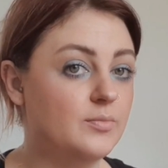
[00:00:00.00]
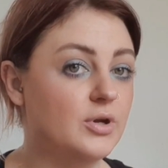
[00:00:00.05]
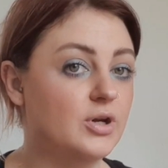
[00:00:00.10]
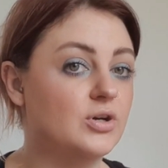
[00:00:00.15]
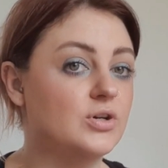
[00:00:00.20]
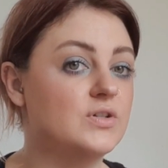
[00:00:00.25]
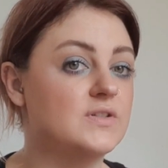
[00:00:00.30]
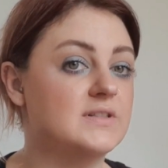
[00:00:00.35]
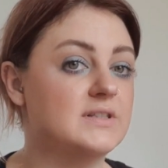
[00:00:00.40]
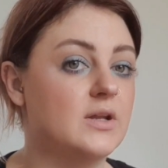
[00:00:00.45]

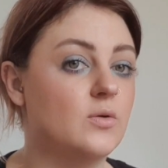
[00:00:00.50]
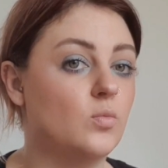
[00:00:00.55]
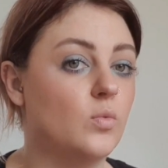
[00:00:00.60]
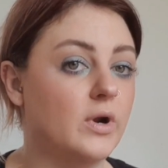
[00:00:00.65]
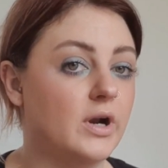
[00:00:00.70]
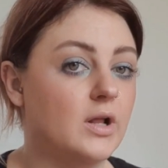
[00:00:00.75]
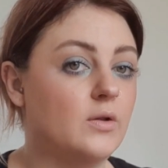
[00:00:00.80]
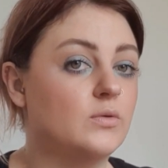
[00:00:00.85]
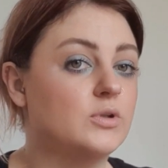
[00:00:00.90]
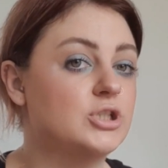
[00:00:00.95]
because then
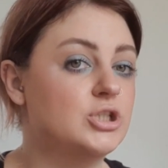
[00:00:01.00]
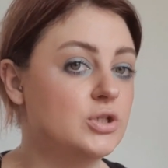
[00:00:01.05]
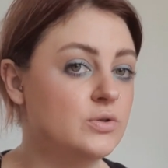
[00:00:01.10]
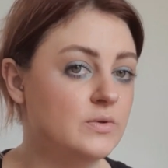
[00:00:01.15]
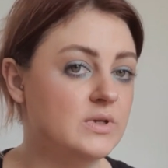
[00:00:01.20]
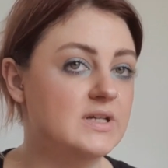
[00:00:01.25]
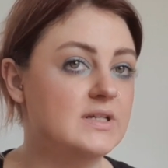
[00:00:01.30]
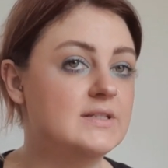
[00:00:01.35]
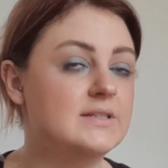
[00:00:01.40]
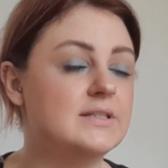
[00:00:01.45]
what I will
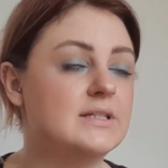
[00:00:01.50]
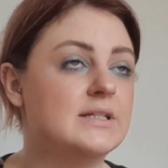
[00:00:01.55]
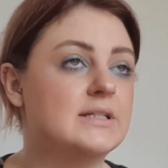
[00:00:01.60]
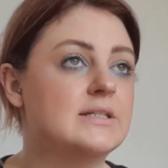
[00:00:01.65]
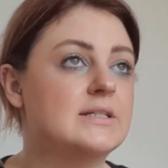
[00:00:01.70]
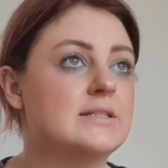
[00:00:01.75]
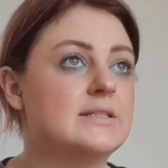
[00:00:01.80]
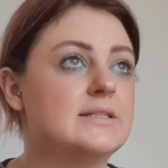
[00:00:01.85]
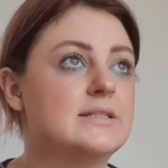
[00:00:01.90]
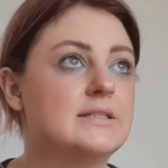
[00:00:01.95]
do
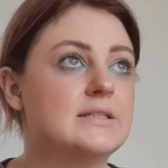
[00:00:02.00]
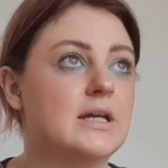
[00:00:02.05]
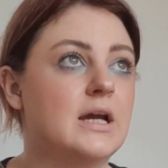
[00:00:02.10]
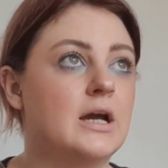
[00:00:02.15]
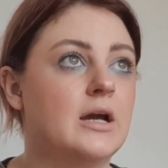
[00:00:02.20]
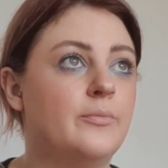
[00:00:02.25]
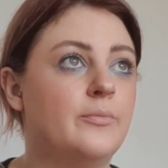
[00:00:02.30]
is